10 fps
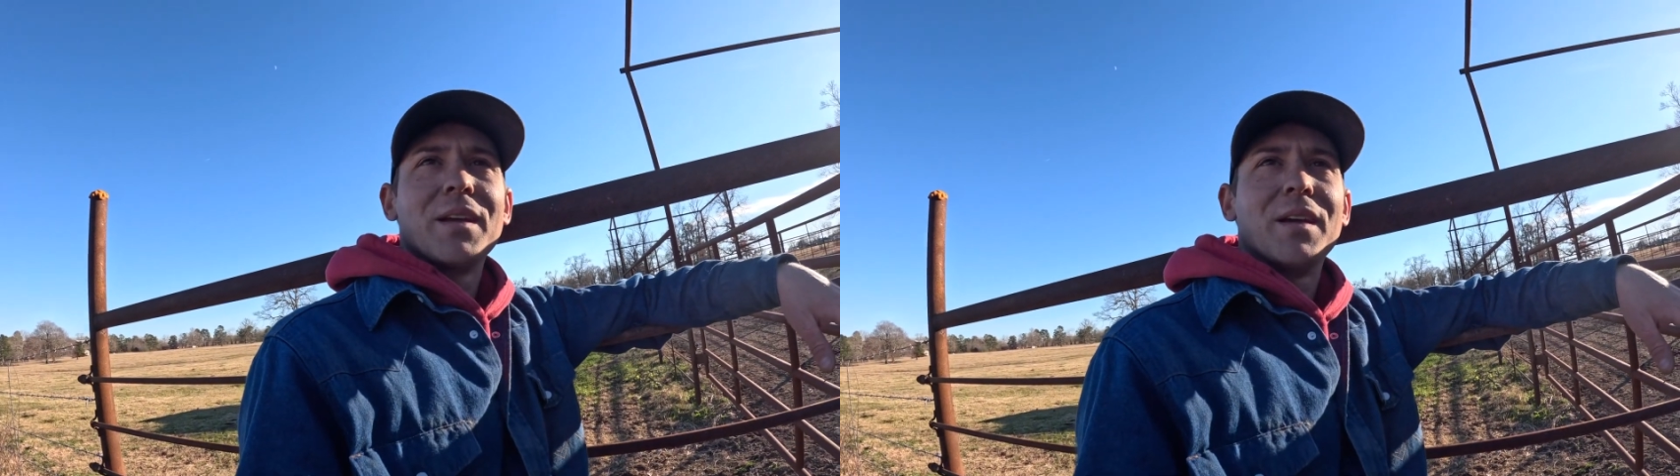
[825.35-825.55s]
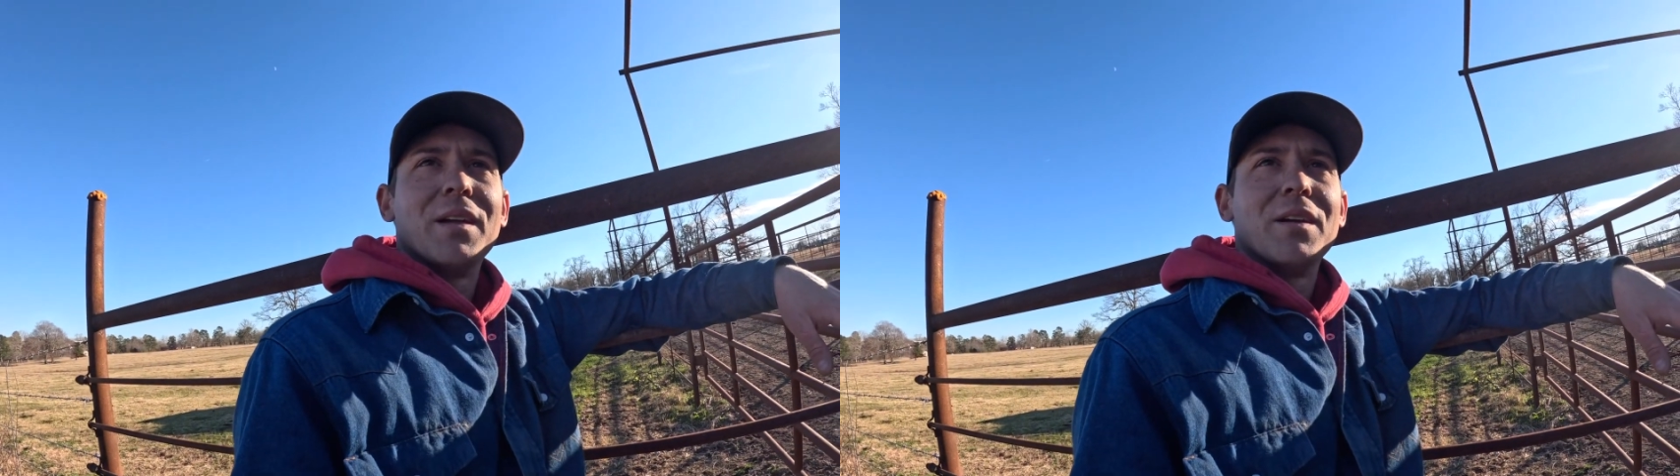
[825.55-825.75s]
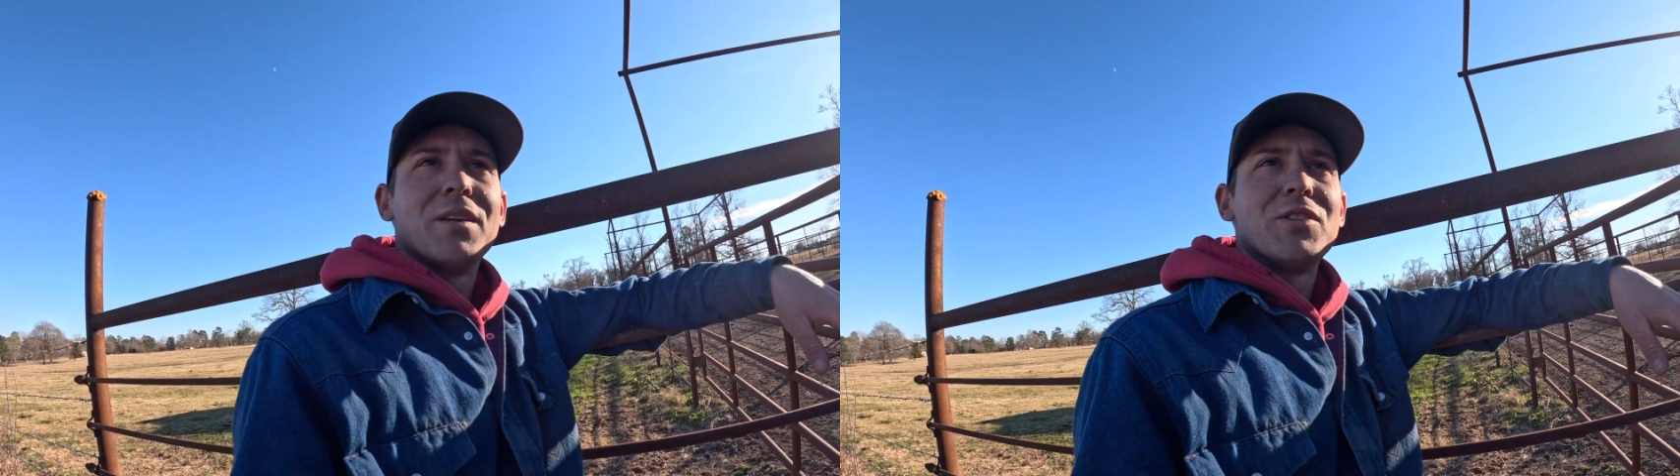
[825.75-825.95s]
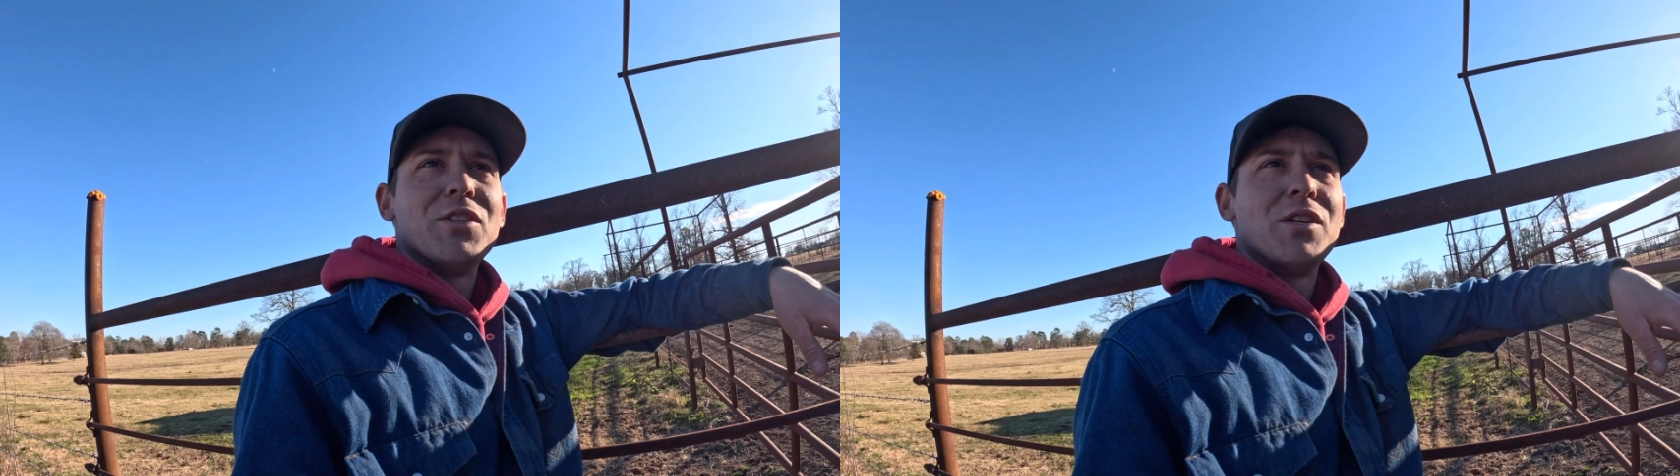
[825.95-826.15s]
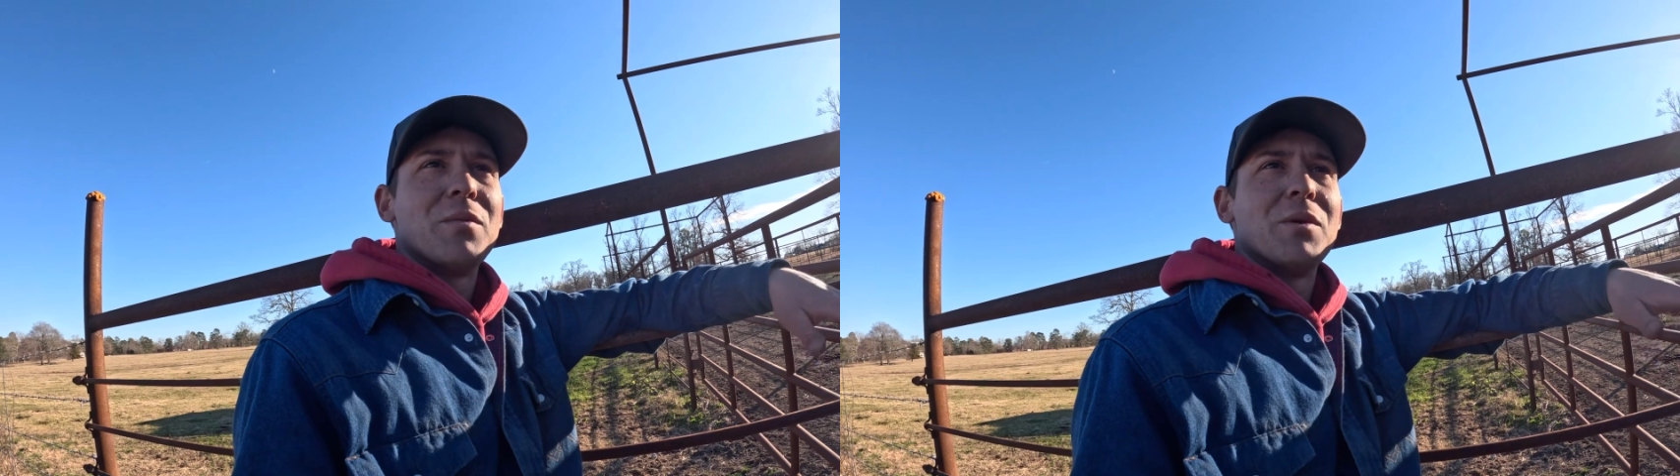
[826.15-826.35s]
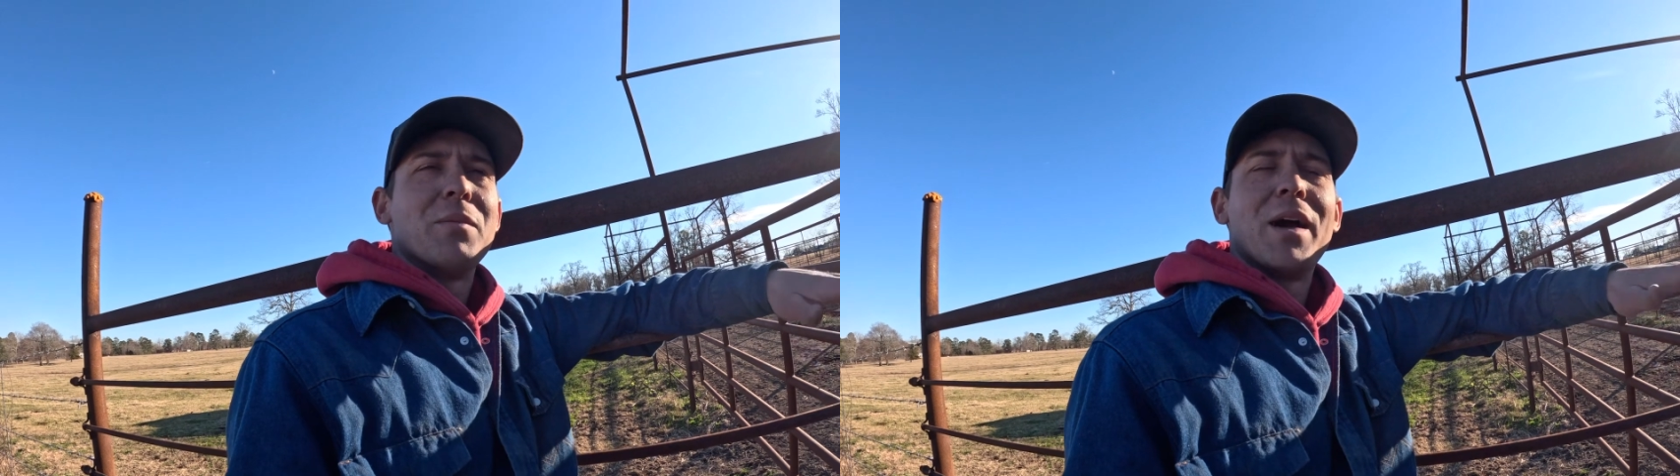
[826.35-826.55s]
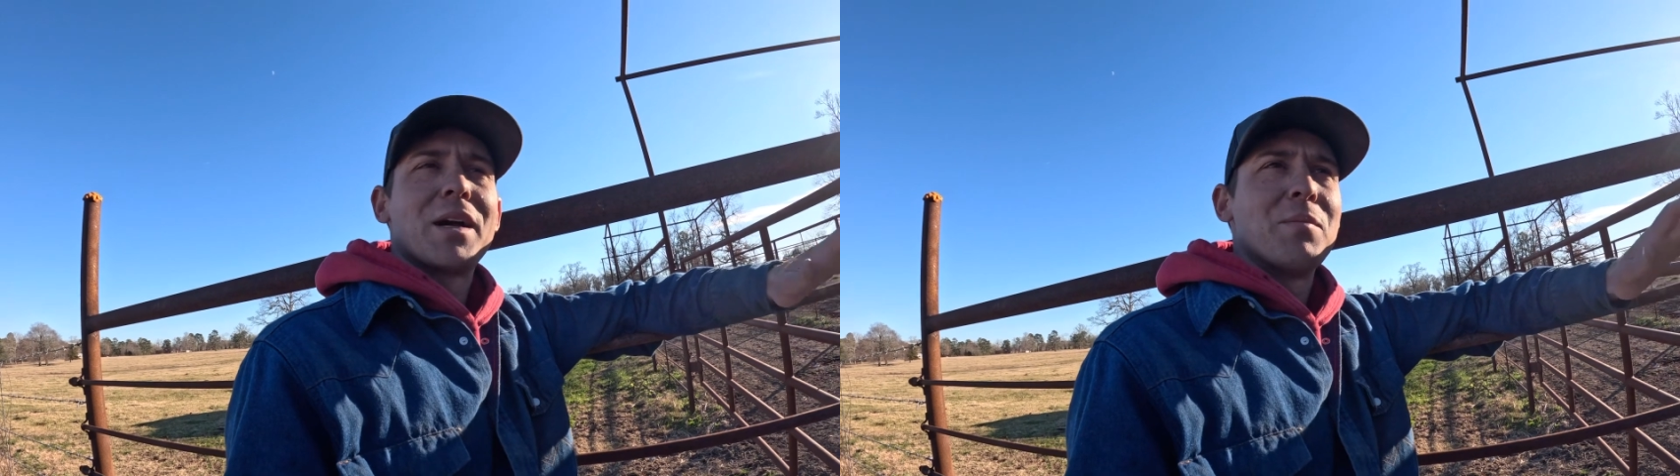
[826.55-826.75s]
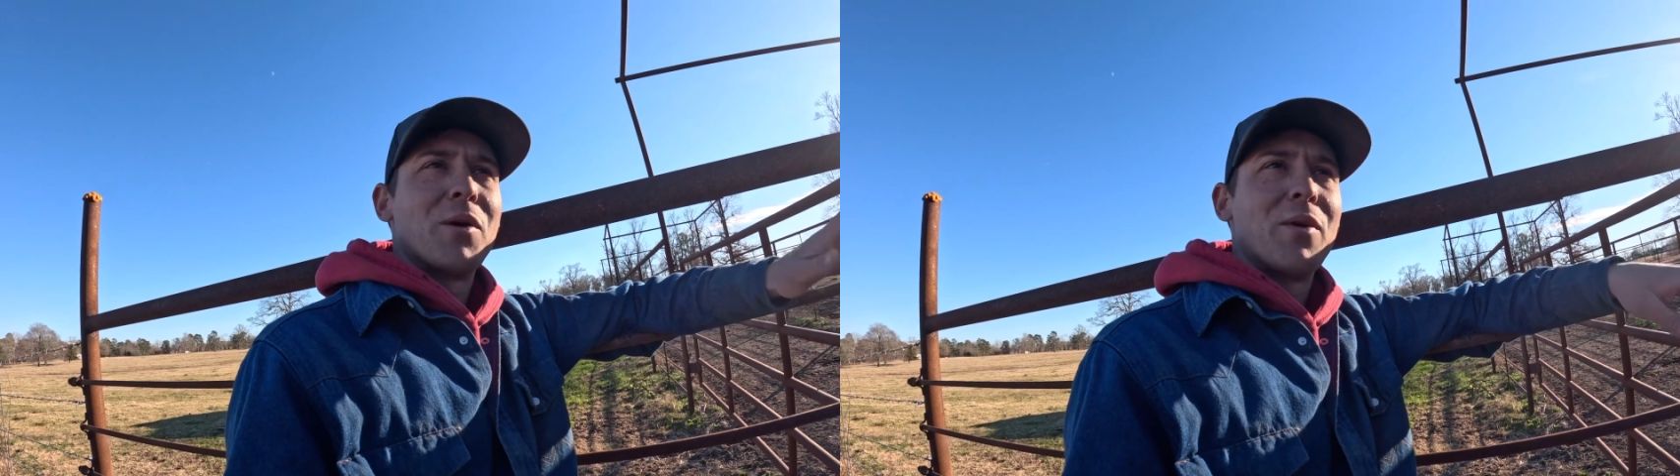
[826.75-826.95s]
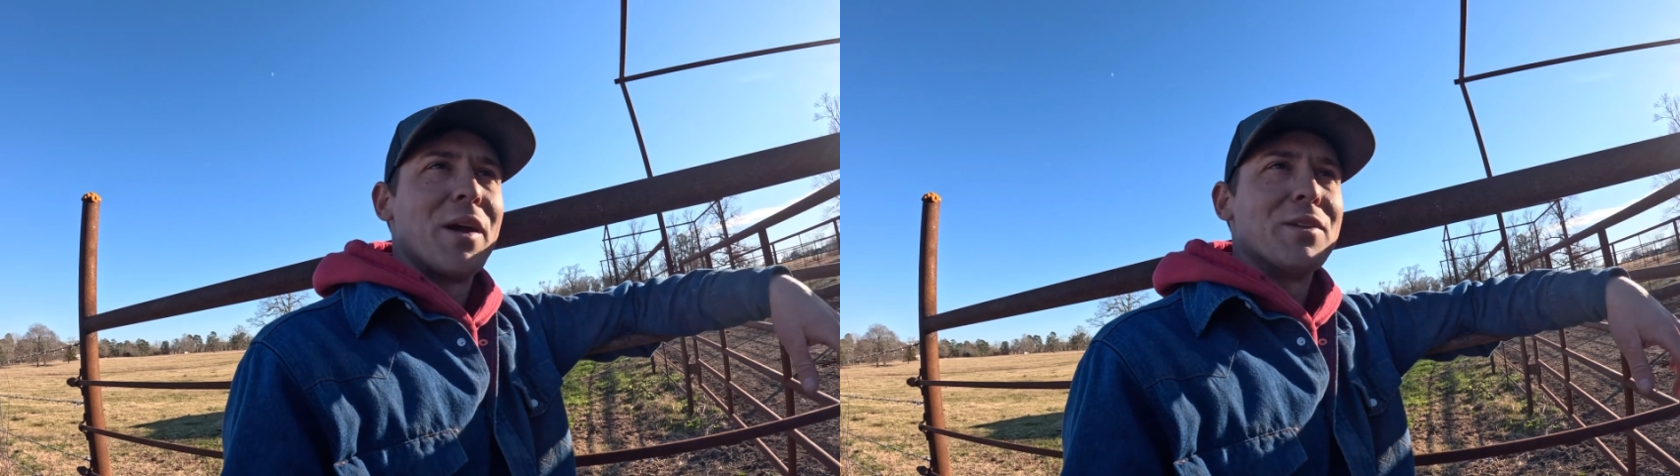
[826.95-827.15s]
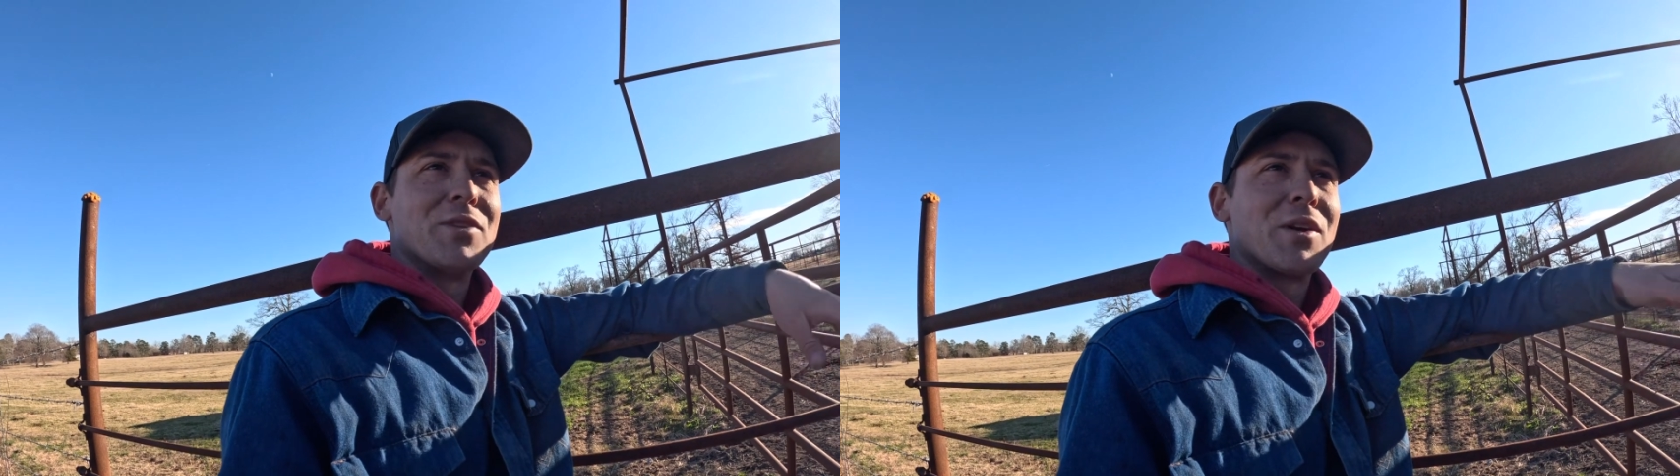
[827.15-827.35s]
And she jumped in the back of my
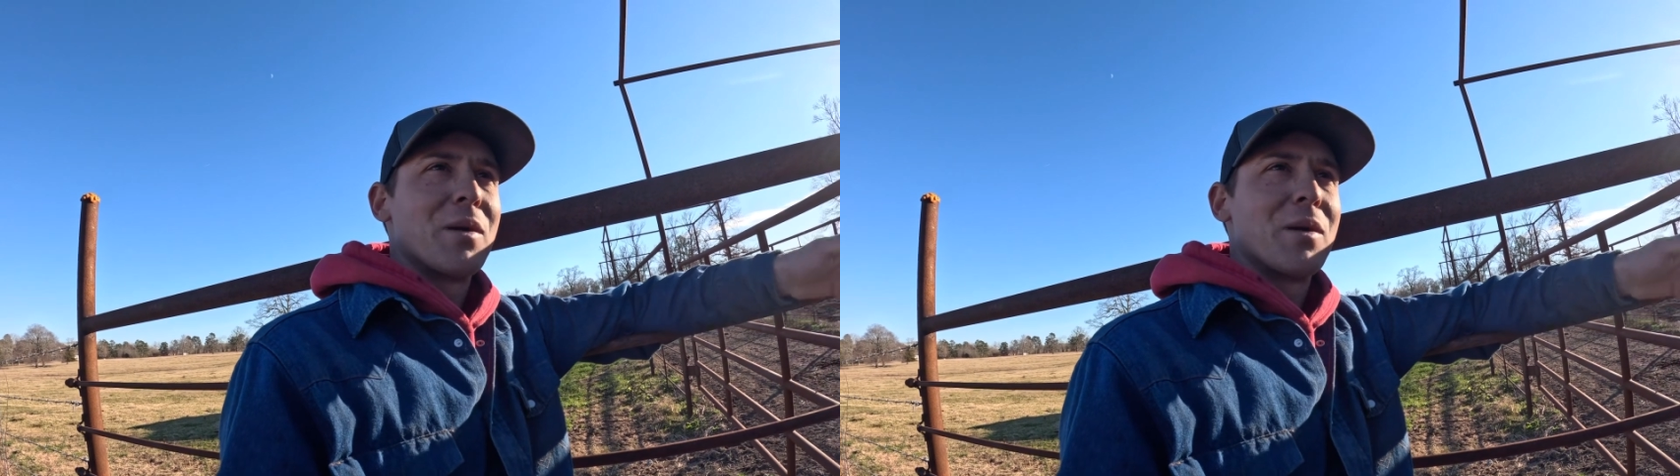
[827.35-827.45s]
Ranger.